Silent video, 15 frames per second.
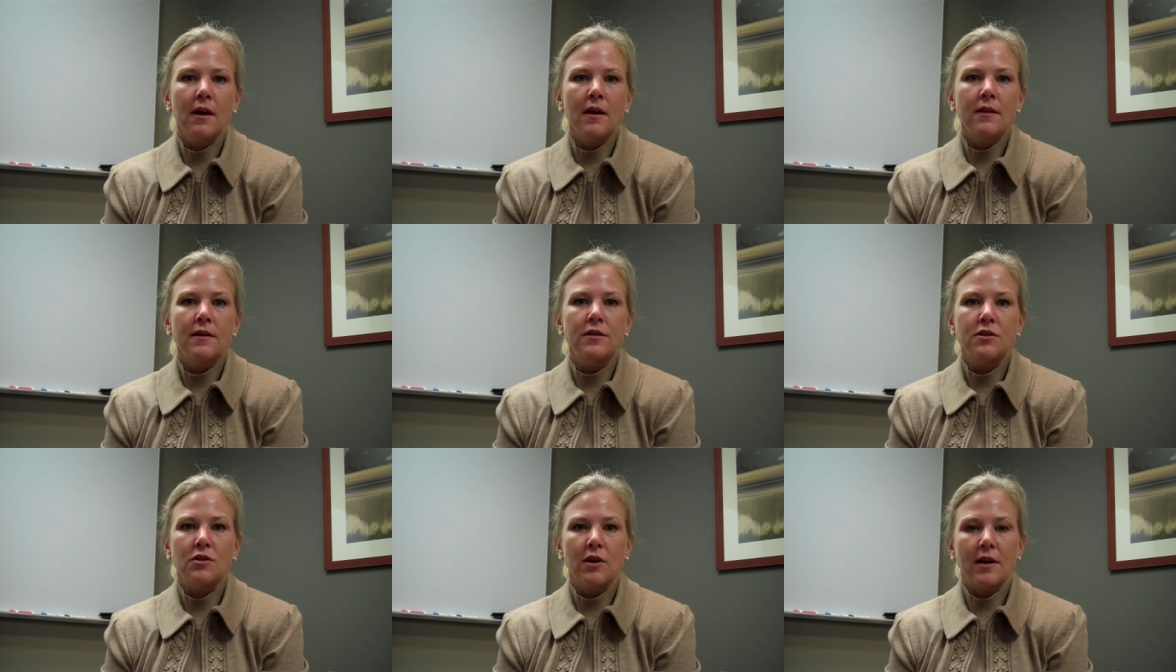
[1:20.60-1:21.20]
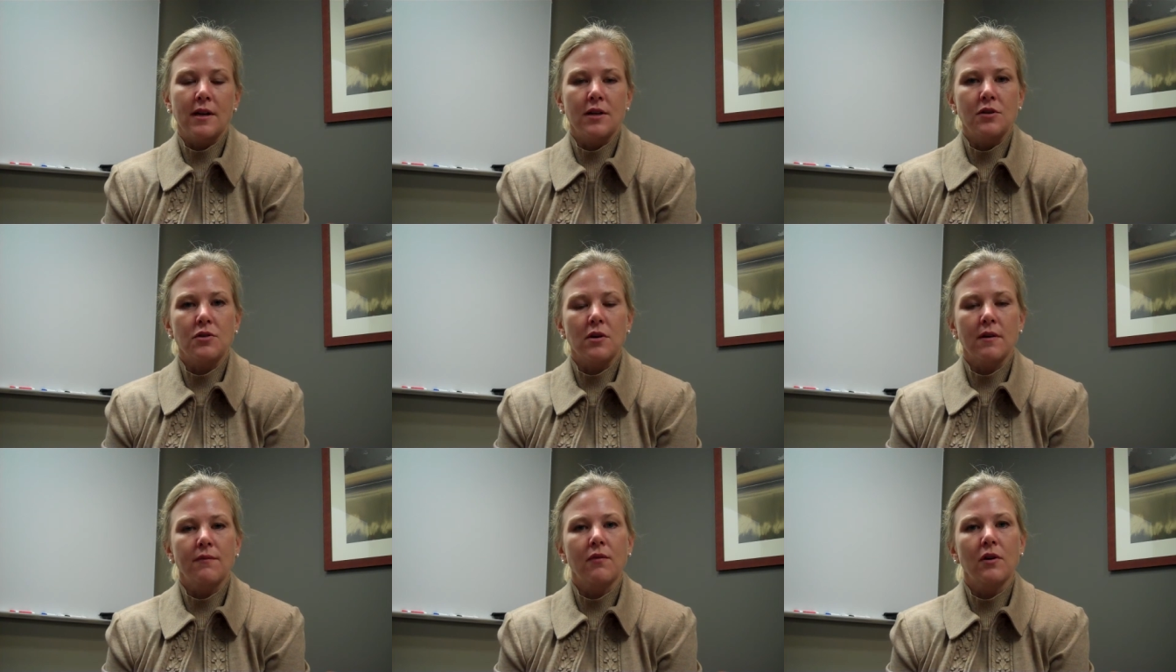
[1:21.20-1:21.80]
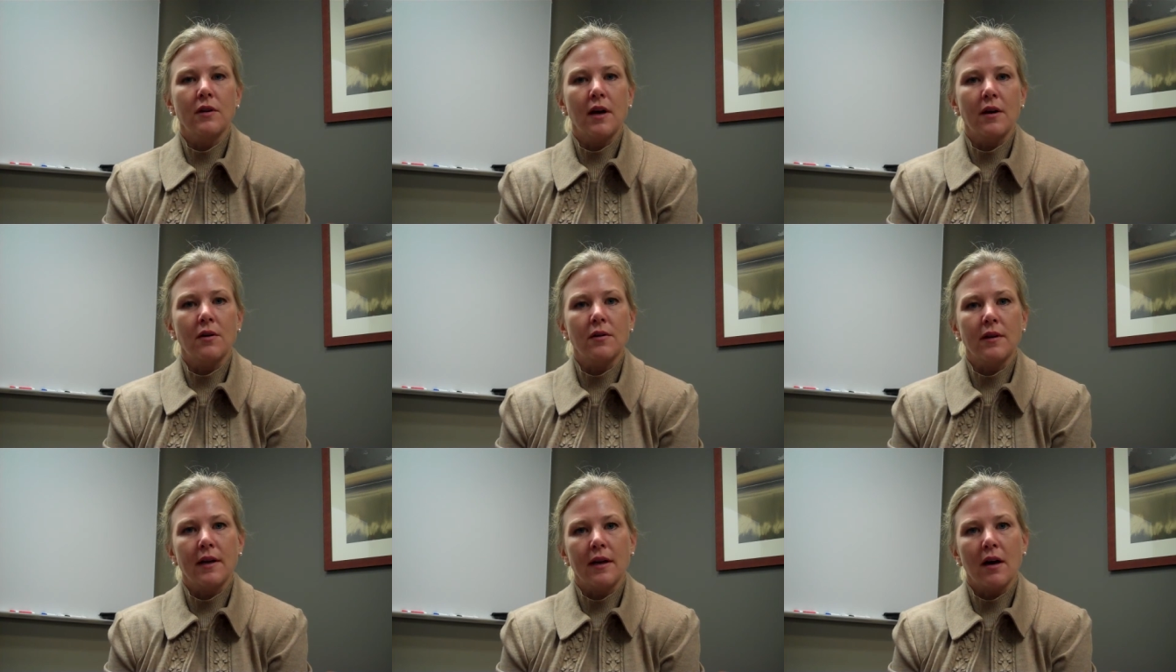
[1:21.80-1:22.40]
This training trip will not
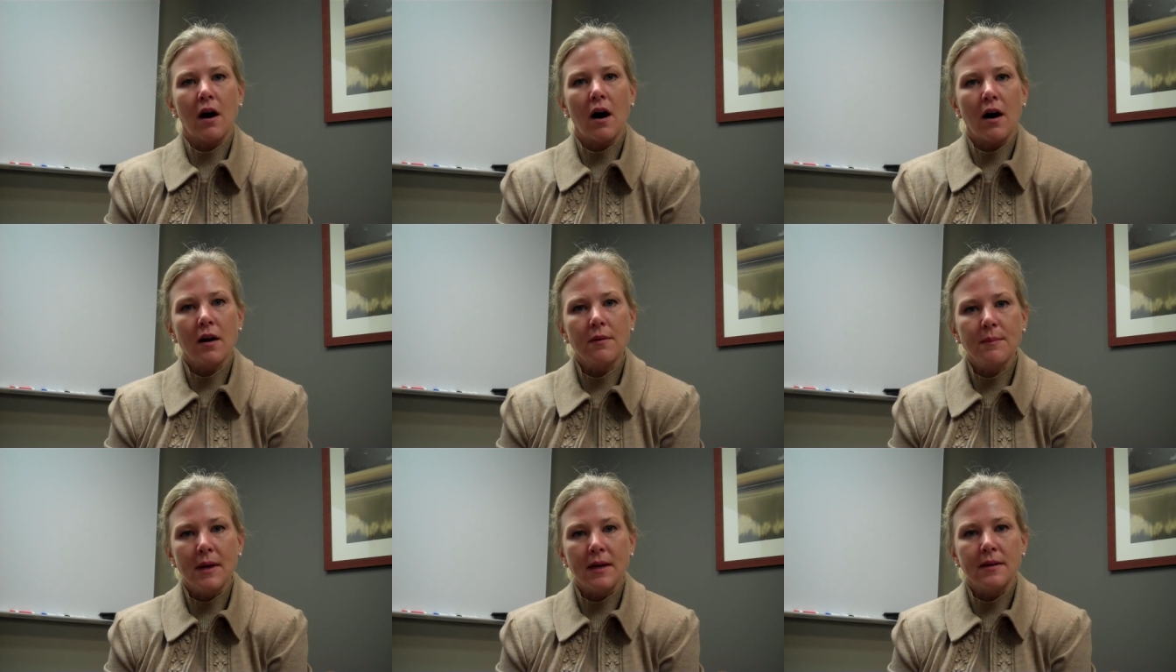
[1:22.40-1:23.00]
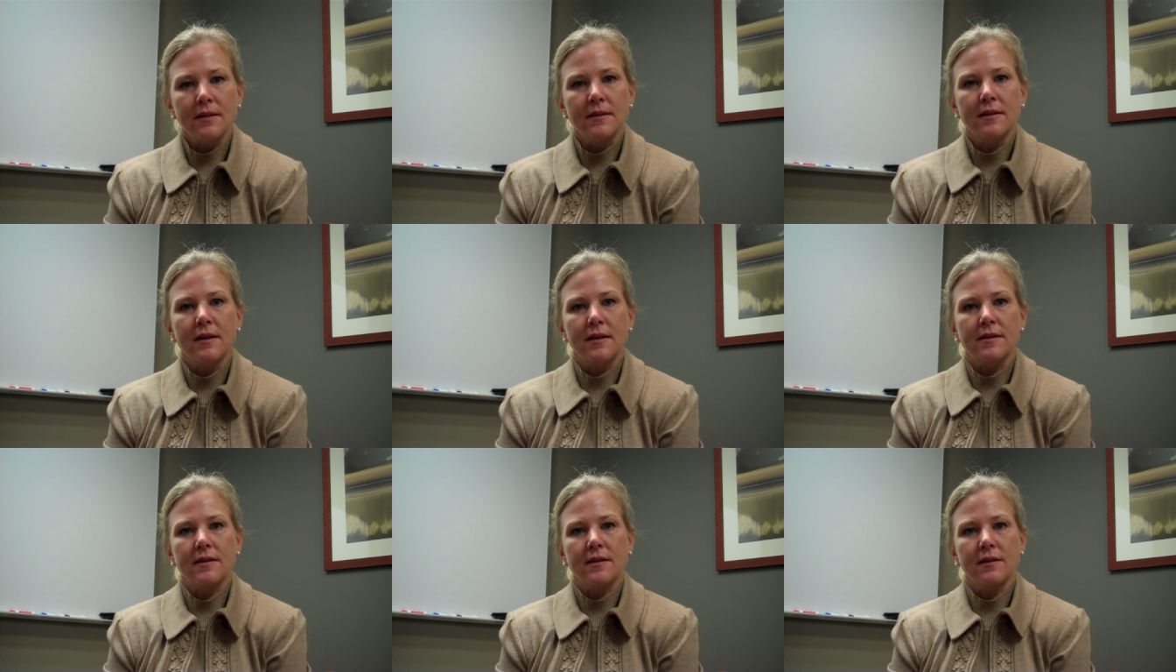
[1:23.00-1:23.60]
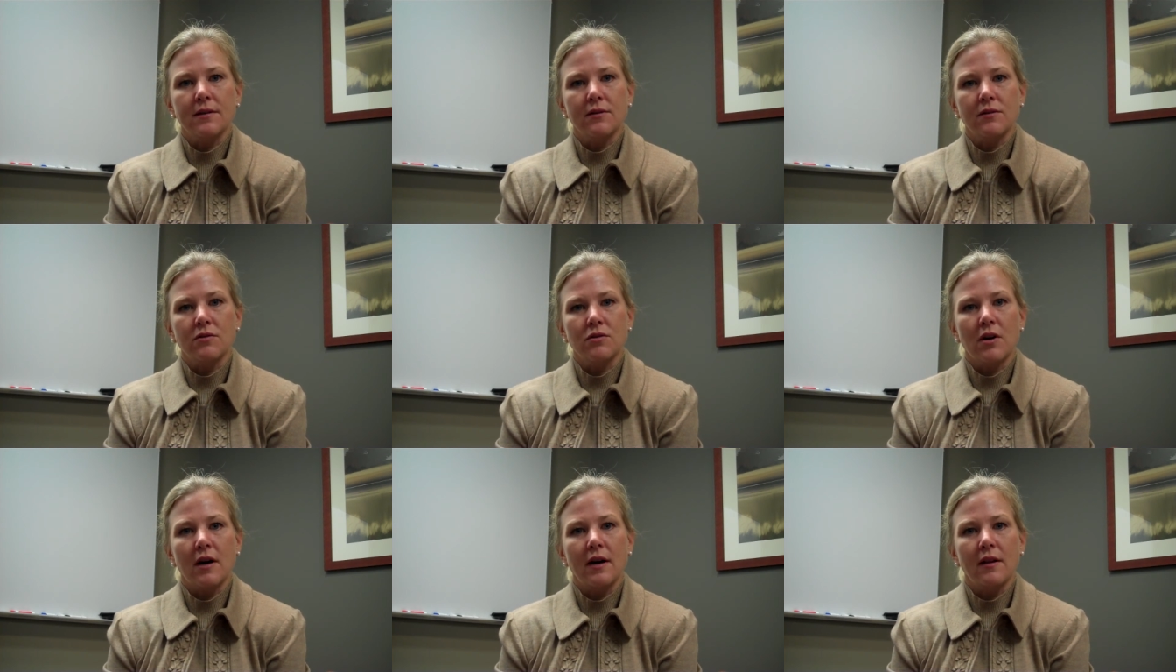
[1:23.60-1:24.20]
only augment these clinical
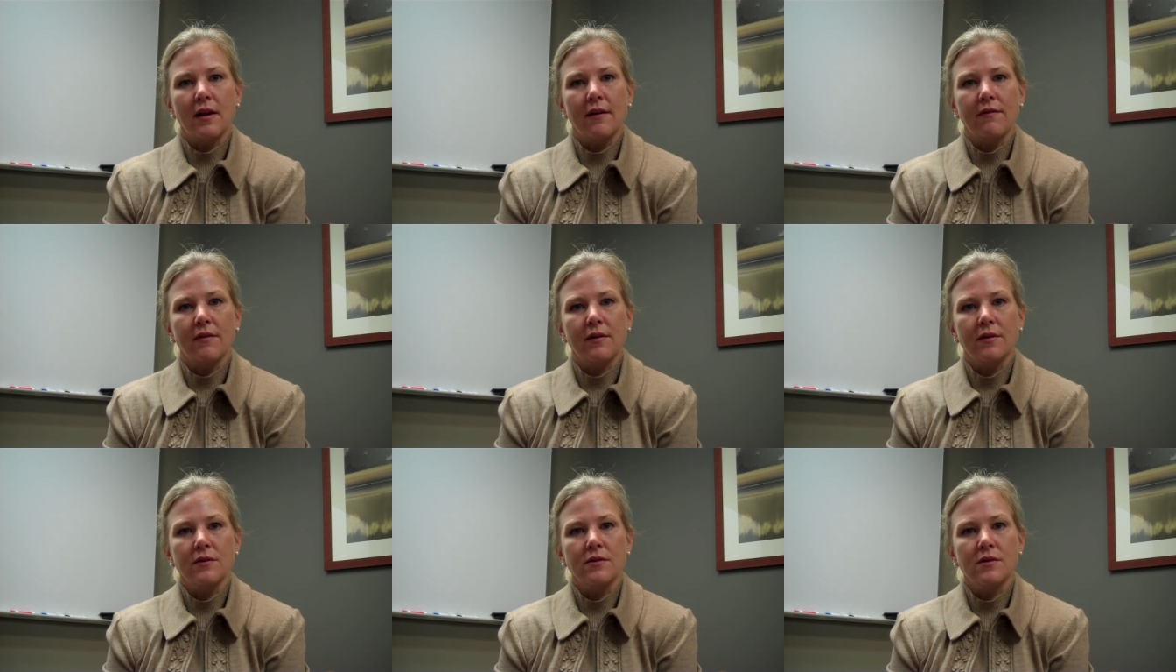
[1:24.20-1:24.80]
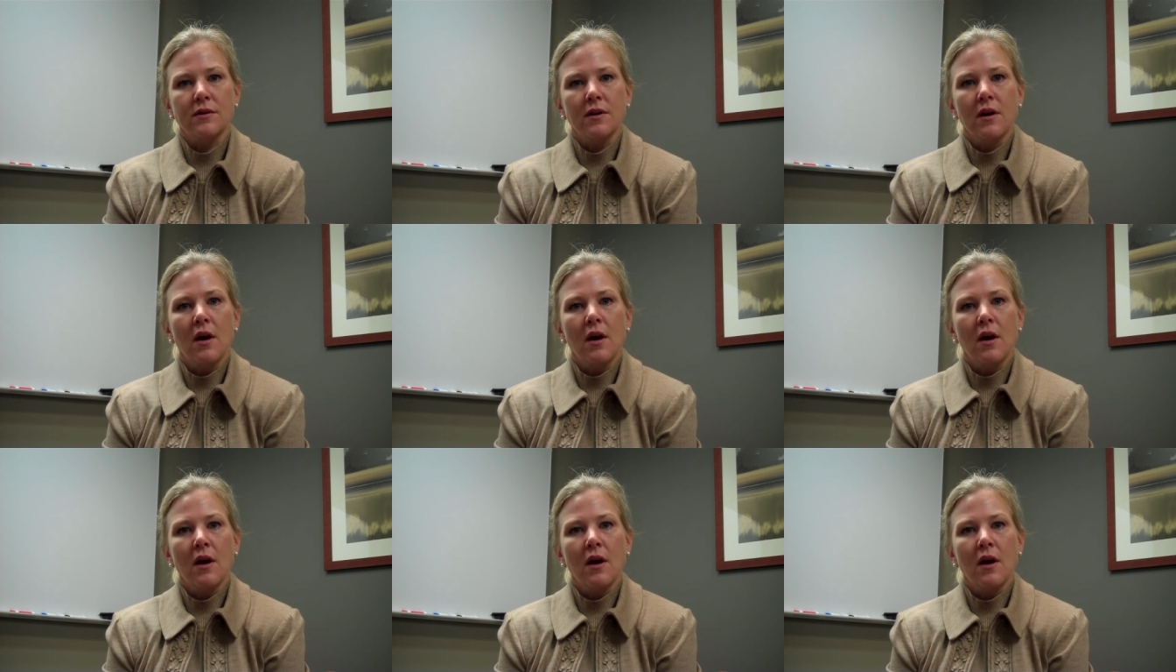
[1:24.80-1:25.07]
trial efforts,